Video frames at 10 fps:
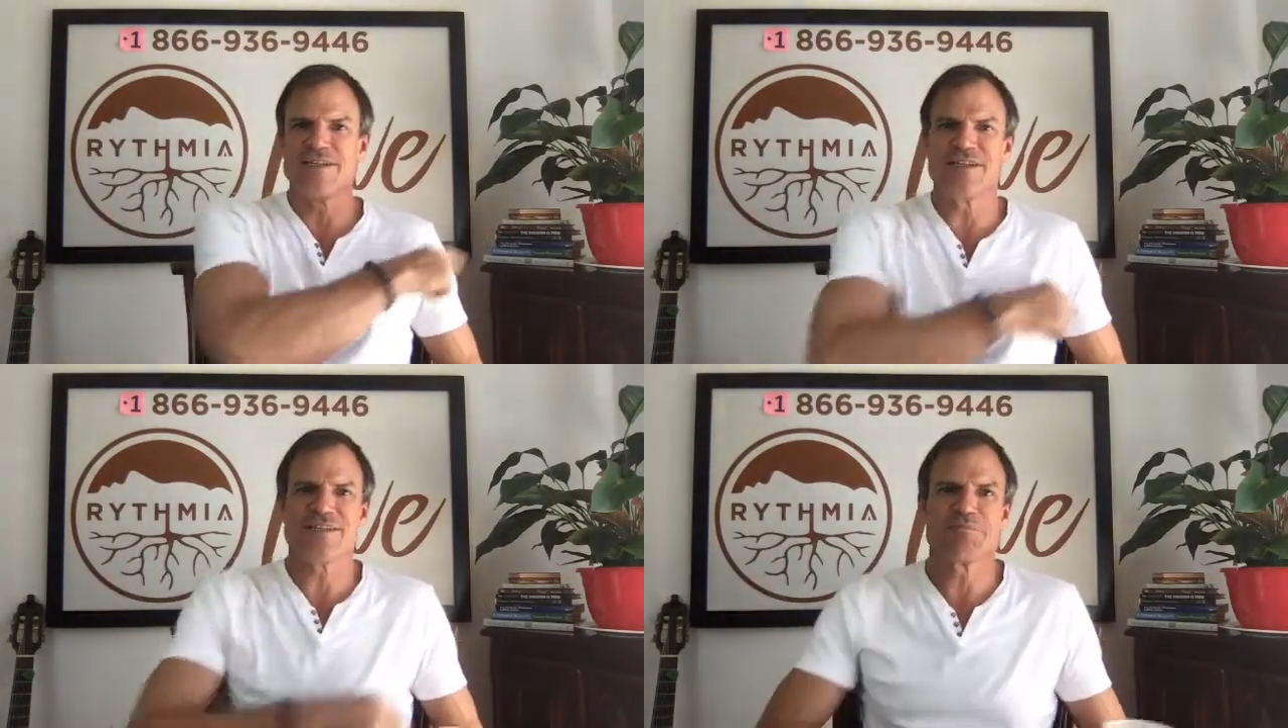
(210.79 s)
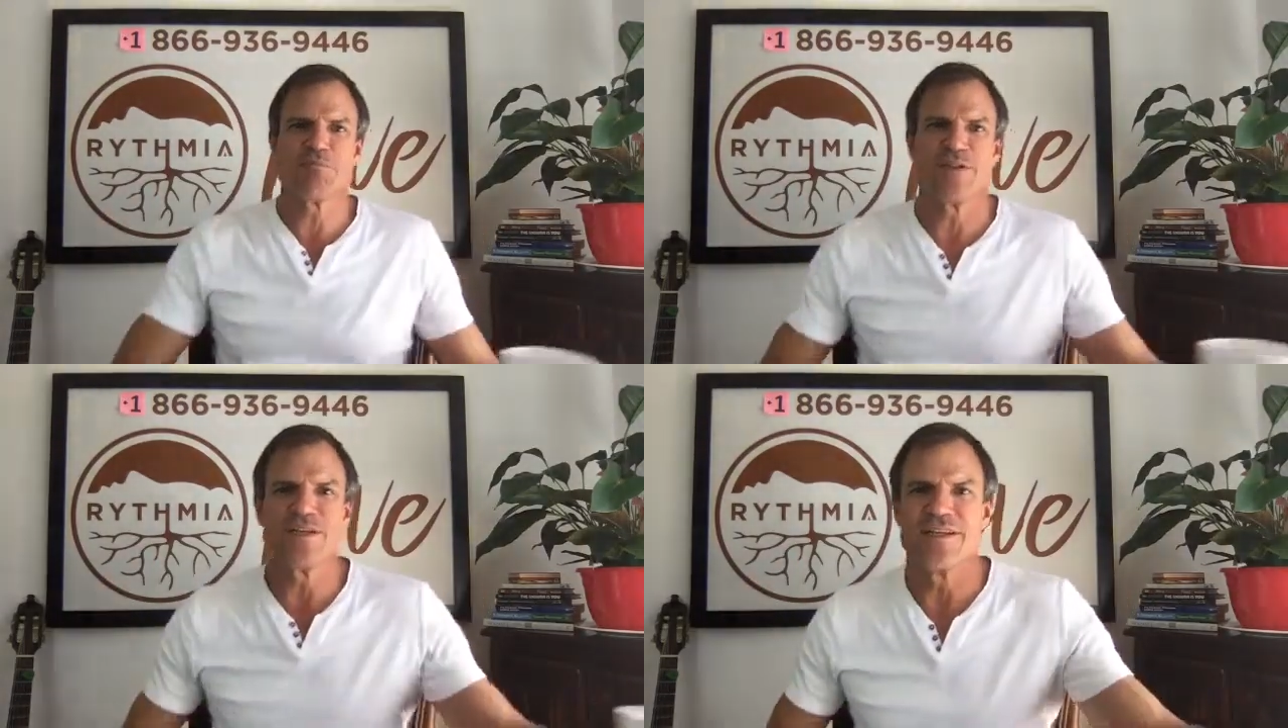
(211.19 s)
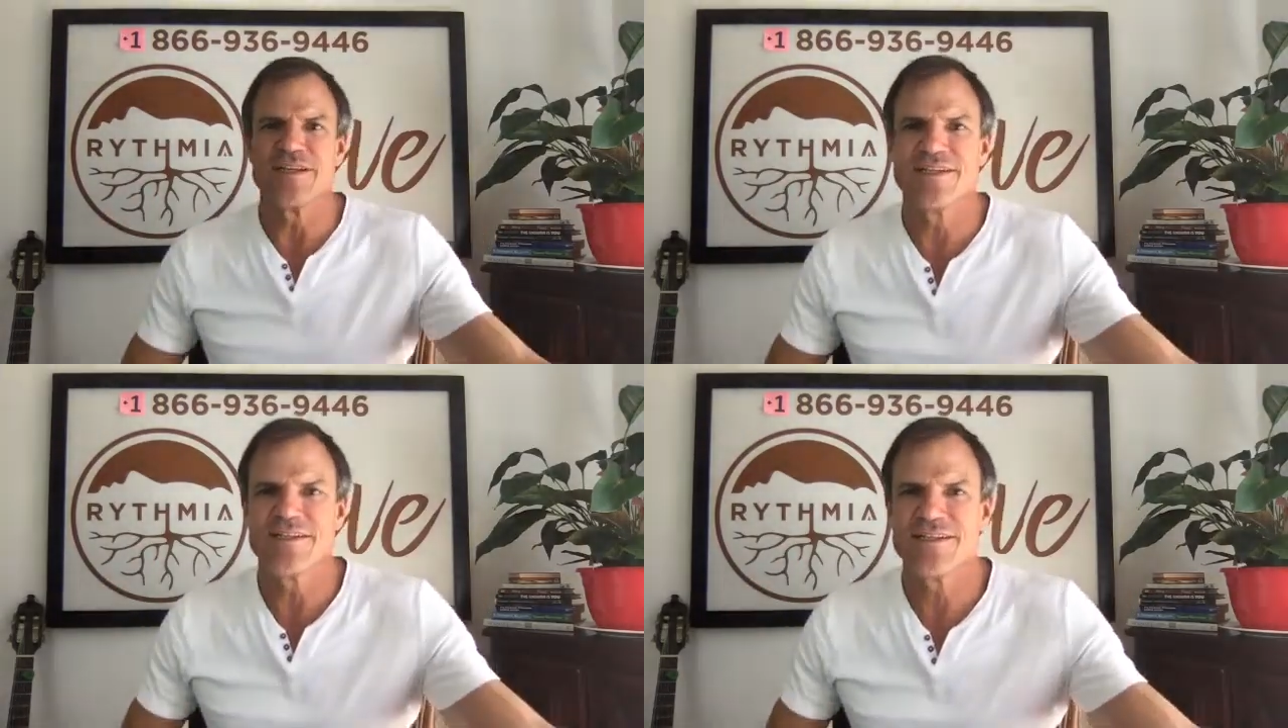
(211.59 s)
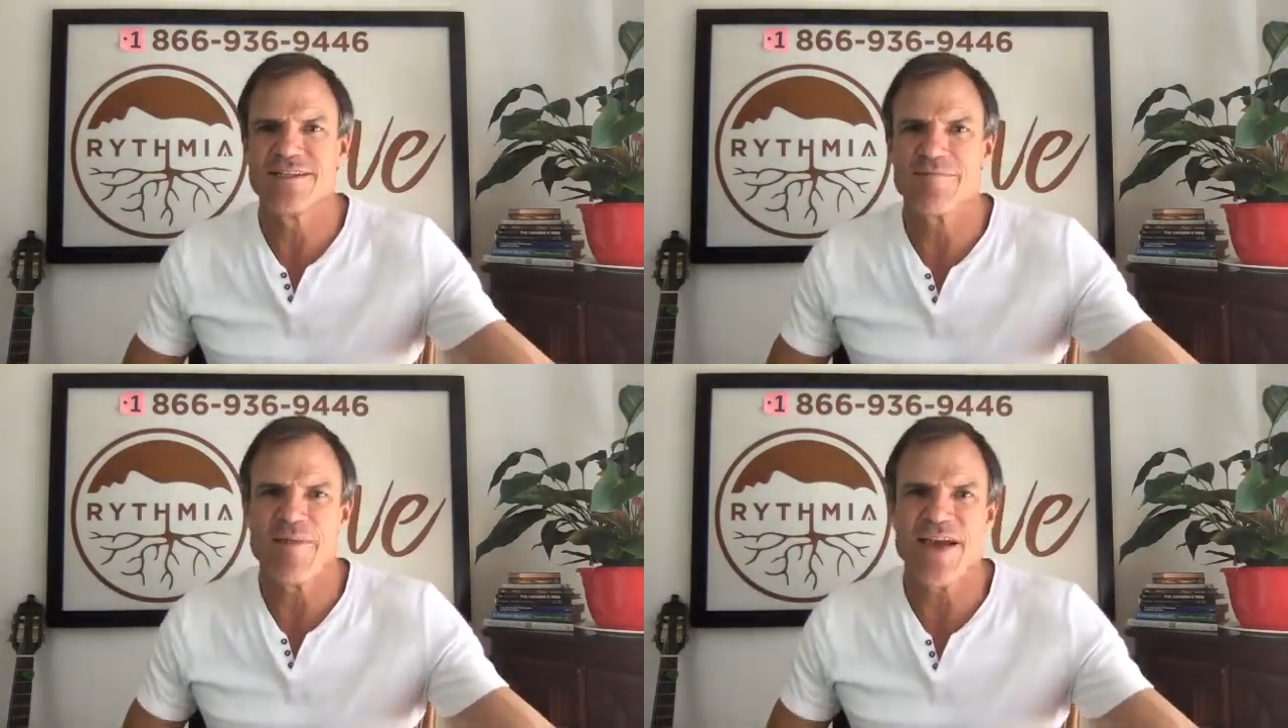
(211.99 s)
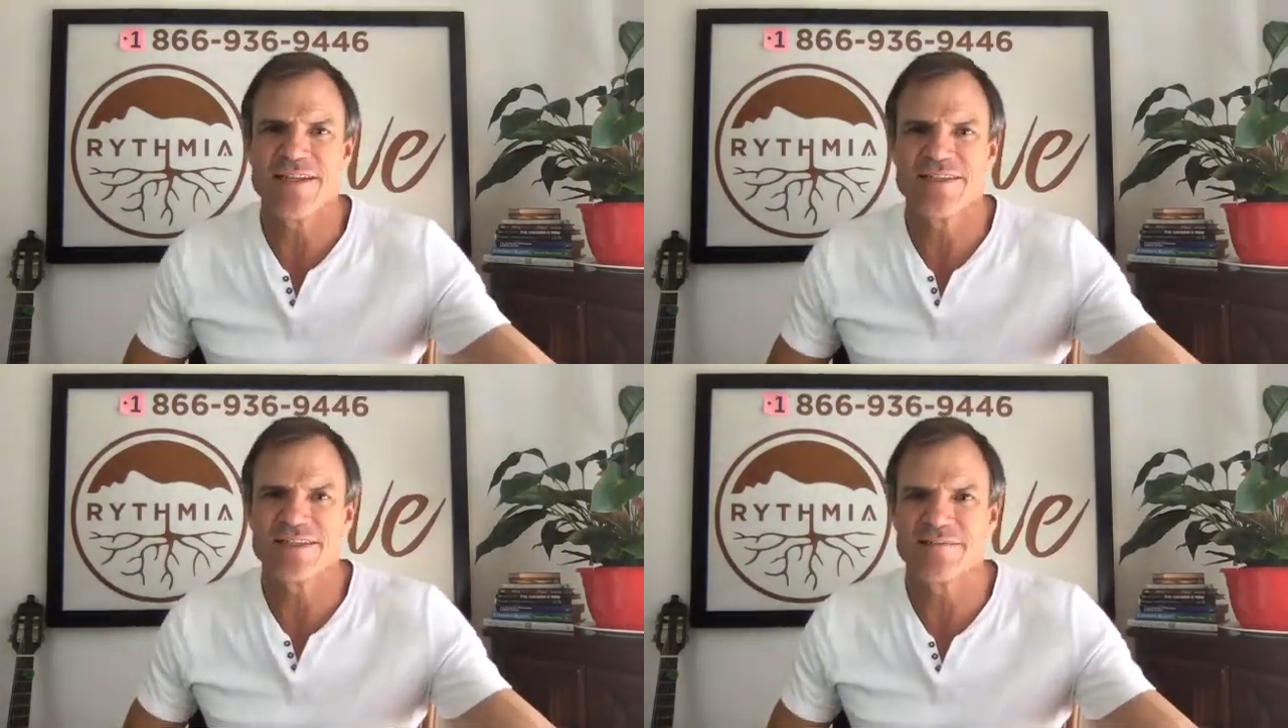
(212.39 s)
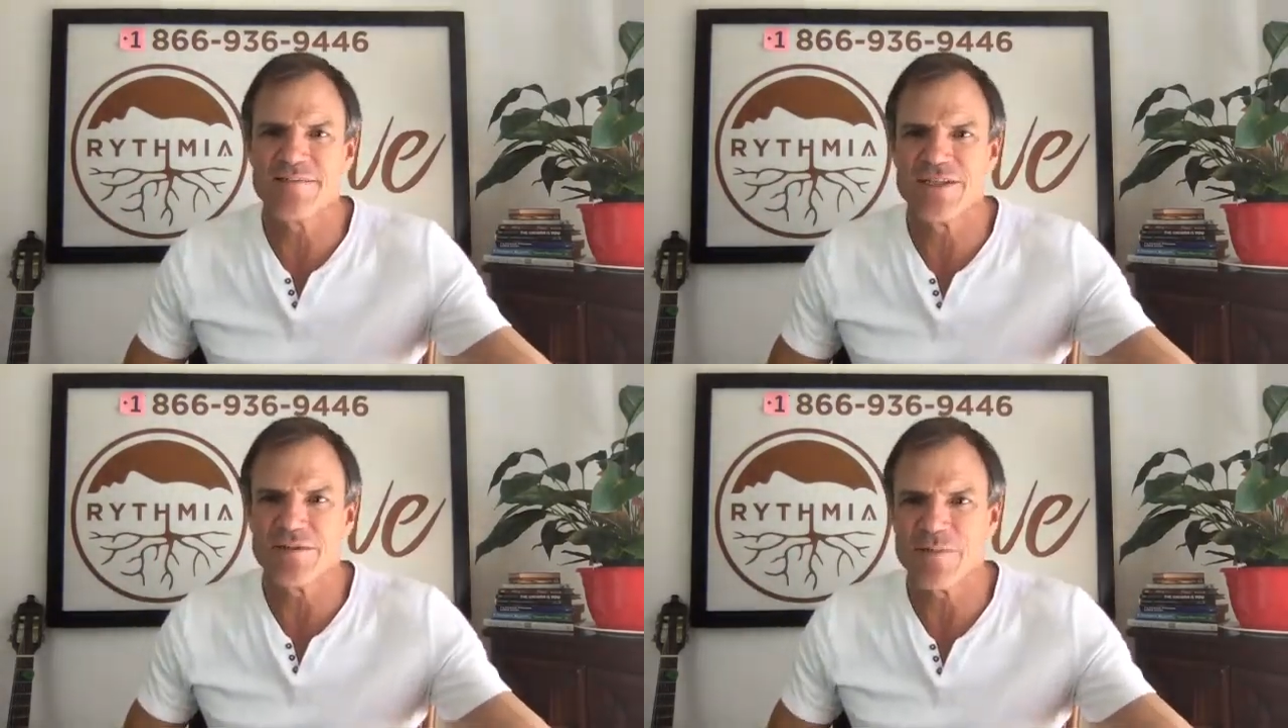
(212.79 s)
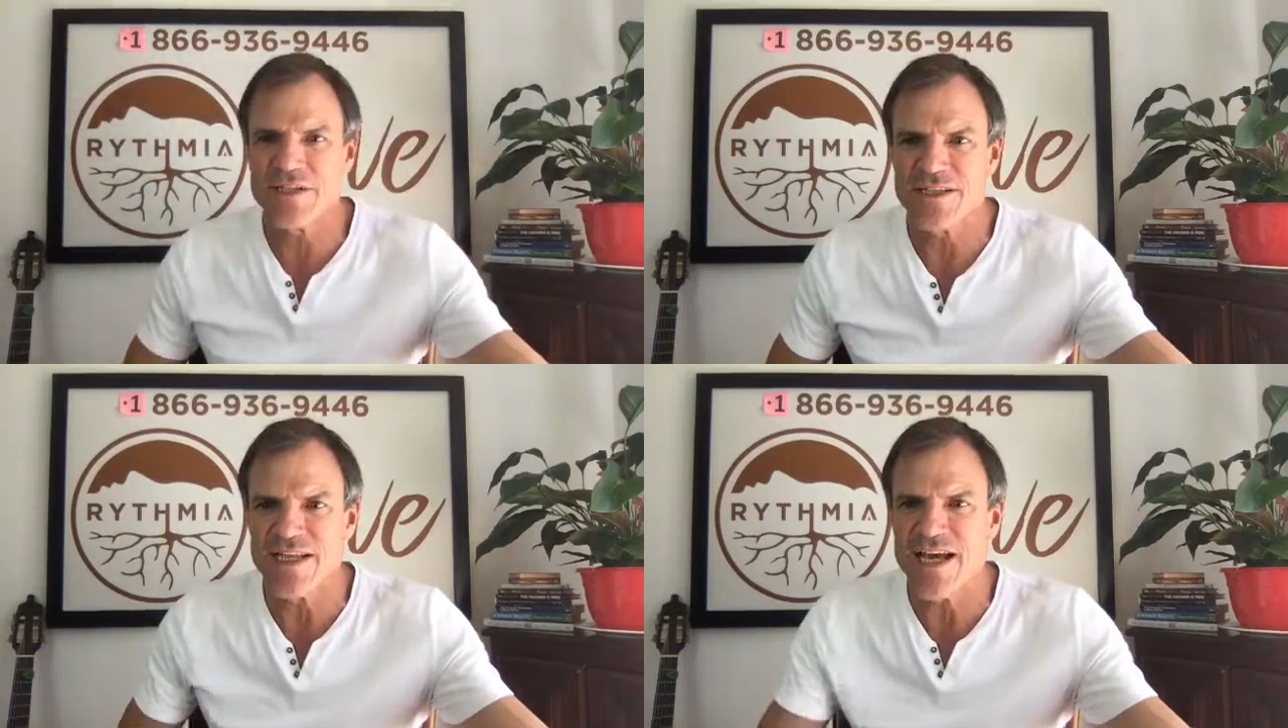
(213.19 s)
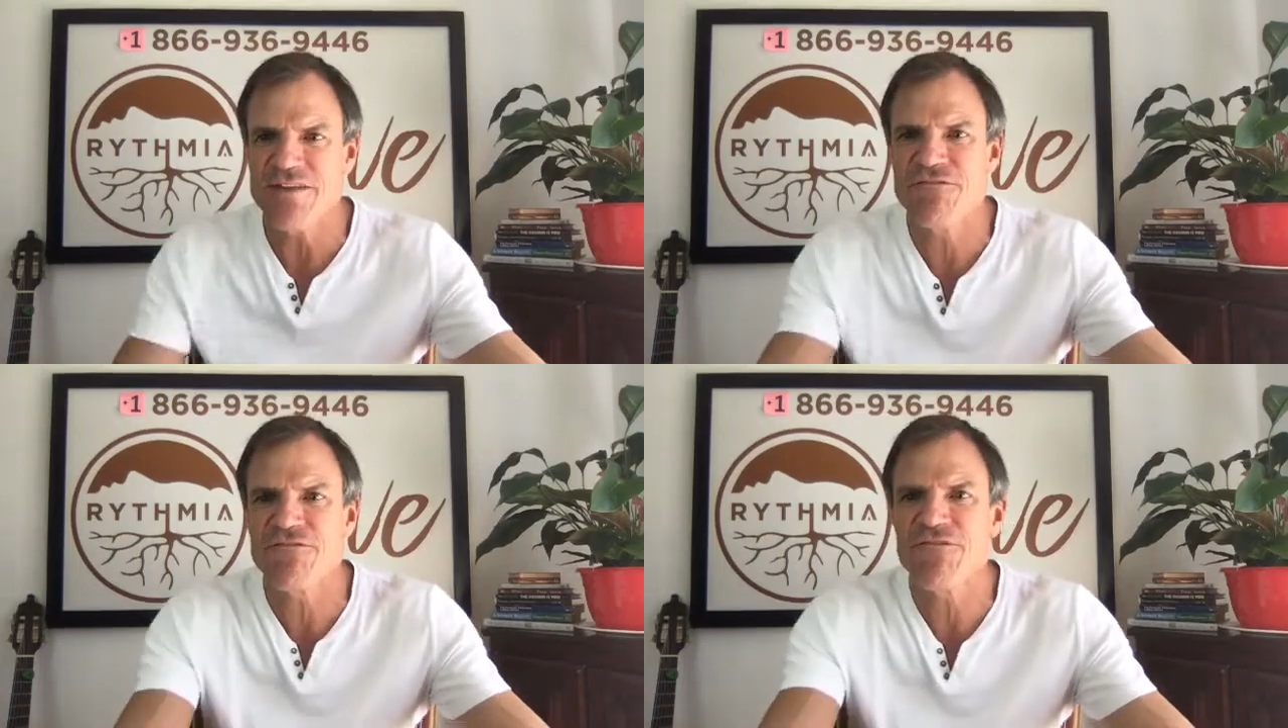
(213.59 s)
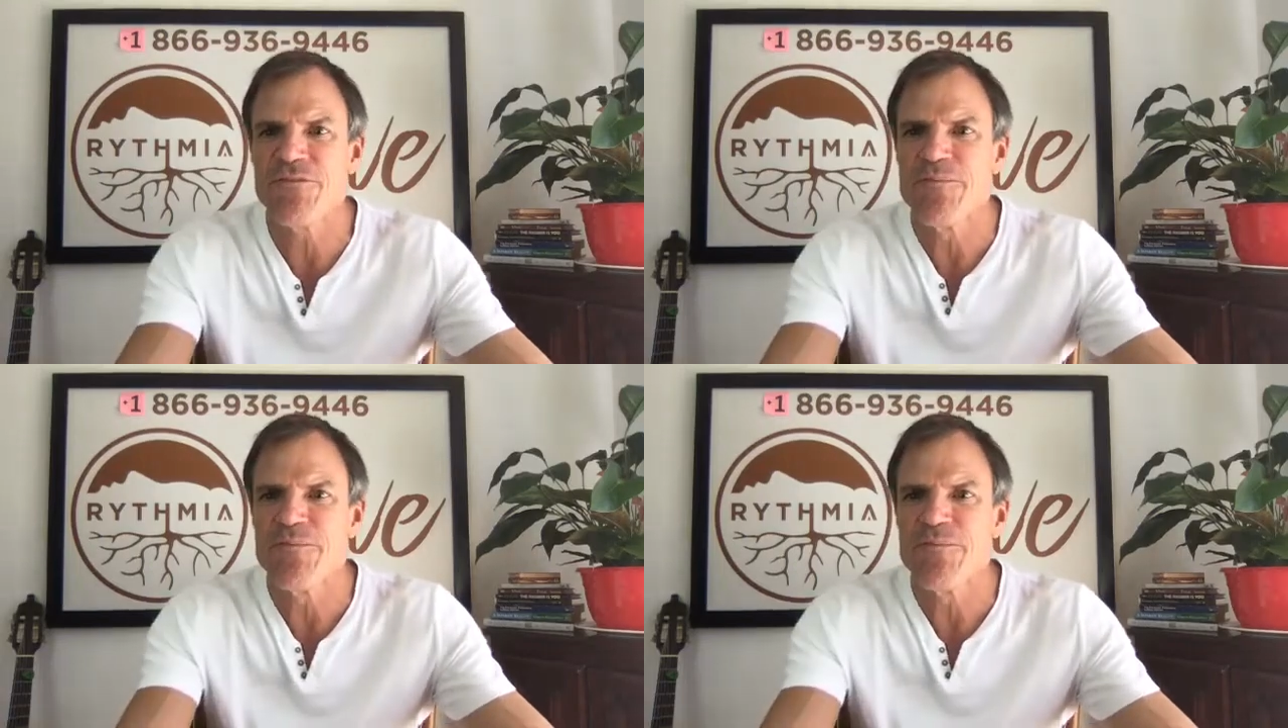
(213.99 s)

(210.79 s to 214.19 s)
That's pretty good, huh? Adds a little bit of life.